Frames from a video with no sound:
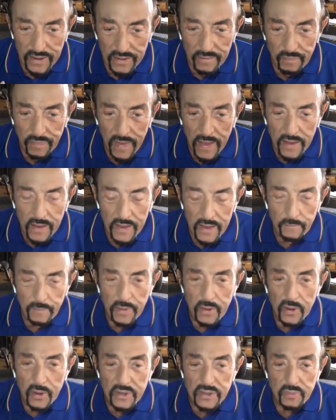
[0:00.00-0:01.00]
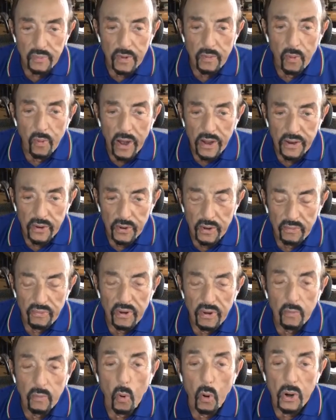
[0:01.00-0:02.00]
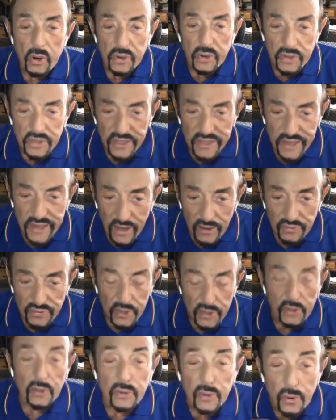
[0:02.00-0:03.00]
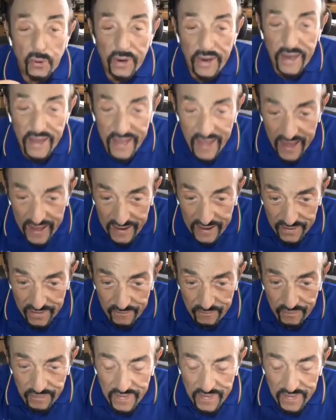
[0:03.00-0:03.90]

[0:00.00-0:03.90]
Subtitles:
it, because we want you to reward yourself so you'll do it again.